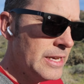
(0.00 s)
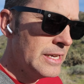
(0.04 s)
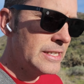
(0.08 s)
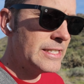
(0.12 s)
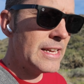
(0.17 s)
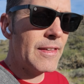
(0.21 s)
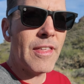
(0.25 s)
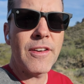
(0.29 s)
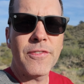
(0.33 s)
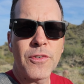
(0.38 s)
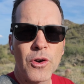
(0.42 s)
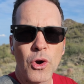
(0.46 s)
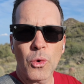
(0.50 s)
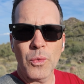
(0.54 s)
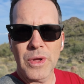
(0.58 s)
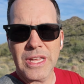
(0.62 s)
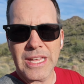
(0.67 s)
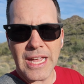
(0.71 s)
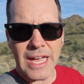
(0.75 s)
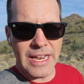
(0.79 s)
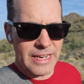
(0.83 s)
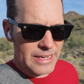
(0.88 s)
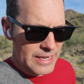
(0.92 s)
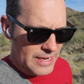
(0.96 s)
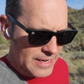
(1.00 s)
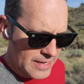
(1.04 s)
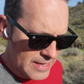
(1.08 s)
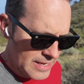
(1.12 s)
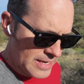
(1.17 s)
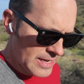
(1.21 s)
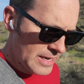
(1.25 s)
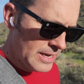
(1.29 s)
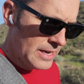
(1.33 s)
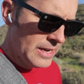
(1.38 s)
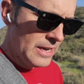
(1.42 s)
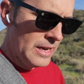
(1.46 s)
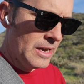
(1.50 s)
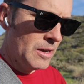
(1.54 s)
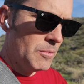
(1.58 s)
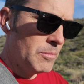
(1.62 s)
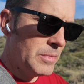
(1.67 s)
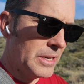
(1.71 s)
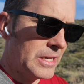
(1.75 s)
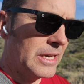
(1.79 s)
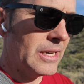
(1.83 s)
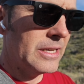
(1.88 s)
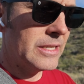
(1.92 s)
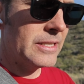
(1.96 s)
Save that for a weekend,
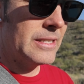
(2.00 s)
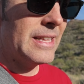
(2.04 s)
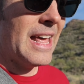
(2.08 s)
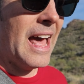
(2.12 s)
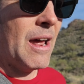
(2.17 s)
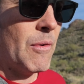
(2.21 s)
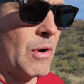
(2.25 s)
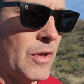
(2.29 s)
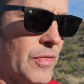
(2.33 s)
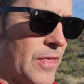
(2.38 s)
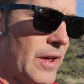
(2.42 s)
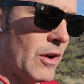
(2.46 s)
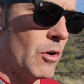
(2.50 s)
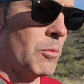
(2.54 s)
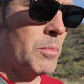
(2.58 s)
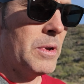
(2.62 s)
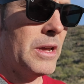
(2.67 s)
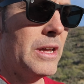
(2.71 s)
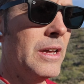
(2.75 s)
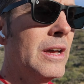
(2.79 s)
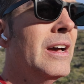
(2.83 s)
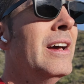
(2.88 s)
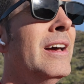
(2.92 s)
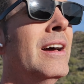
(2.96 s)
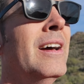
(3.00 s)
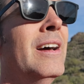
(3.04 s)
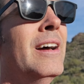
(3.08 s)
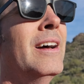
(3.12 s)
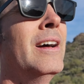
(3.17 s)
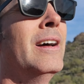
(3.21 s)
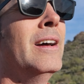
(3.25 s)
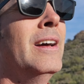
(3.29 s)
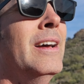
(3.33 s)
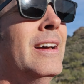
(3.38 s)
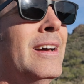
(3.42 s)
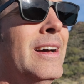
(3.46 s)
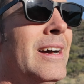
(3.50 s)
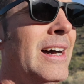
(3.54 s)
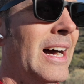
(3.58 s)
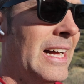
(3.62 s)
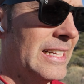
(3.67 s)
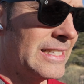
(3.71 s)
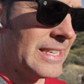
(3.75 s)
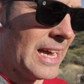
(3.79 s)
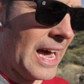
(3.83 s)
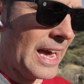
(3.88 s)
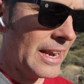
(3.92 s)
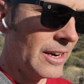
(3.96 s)
because that right there will be
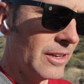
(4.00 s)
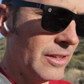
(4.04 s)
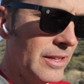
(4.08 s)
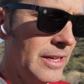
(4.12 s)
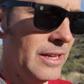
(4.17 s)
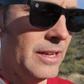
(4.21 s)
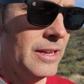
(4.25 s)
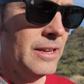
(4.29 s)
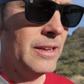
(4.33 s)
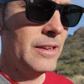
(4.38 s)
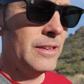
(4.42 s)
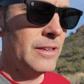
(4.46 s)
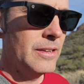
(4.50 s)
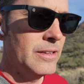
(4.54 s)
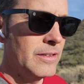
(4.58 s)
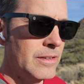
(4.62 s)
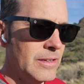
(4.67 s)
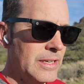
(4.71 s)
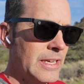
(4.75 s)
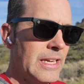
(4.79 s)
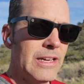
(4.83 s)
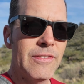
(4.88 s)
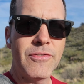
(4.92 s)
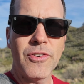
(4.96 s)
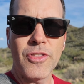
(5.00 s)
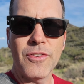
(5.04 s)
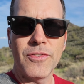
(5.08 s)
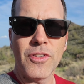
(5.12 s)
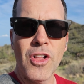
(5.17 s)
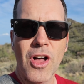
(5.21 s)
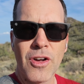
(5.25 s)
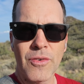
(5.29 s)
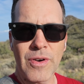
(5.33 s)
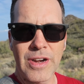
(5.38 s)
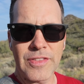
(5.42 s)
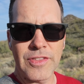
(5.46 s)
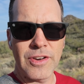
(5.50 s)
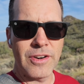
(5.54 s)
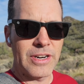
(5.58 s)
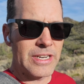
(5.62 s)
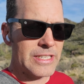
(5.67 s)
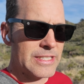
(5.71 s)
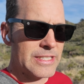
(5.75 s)
a title for the vlog right there in